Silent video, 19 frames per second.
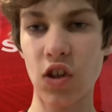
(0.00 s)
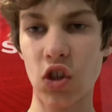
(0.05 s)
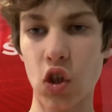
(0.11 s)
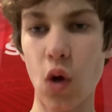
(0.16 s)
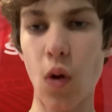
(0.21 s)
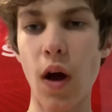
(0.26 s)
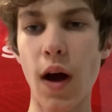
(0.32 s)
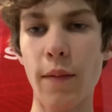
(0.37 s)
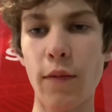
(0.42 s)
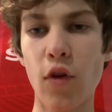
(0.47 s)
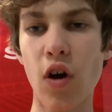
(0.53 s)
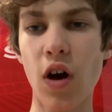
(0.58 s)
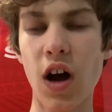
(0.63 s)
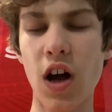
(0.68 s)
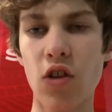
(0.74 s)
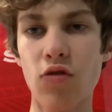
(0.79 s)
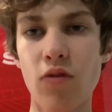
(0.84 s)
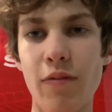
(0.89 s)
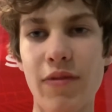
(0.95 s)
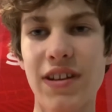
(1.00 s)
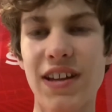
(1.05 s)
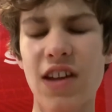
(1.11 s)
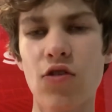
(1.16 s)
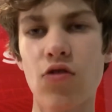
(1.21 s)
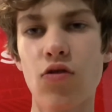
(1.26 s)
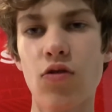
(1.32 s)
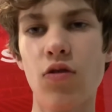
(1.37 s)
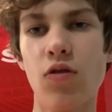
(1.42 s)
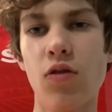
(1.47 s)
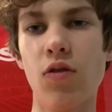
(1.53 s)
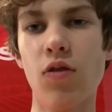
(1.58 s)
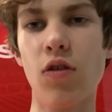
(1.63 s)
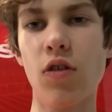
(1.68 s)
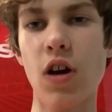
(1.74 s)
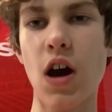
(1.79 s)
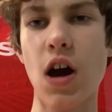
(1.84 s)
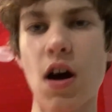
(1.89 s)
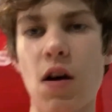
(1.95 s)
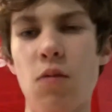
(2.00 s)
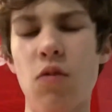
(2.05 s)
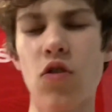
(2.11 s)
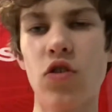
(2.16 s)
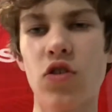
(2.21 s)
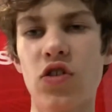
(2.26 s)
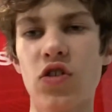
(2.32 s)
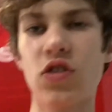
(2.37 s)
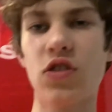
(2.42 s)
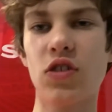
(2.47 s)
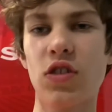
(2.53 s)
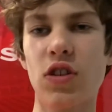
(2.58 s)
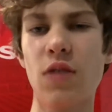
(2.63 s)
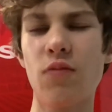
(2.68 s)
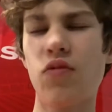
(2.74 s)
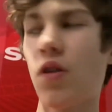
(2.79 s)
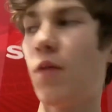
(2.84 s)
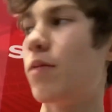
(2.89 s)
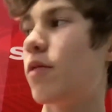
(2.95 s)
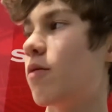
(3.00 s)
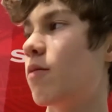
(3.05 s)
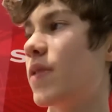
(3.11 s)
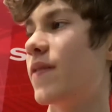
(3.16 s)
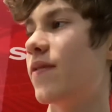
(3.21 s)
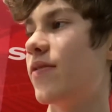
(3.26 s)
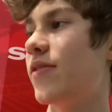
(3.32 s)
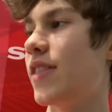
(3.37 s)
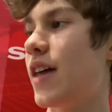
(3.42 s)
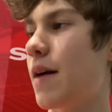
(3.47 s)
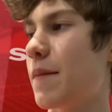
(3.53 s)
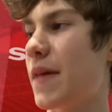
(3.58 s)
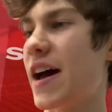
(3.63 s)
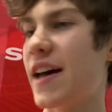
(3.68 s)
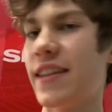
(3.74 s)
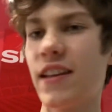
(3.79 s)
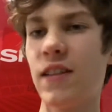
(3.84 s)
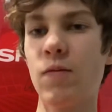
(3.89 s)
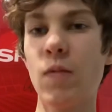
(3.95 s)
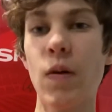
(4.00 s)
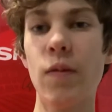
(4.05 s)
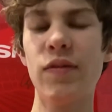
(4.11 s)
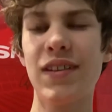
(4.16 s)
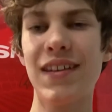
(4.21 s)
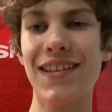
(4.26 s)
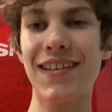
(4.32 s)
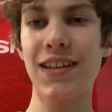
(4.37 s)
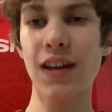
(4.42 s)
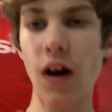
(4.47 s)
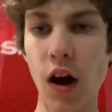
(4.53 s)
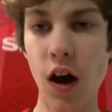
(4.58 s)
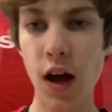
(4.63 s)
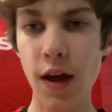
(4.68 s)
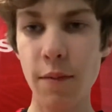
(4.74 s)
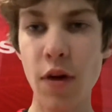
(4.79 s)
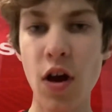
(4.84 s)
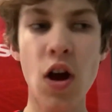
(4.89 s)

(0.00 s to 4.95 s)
So I'm not 100% sure what's the problem with them at this moment in time.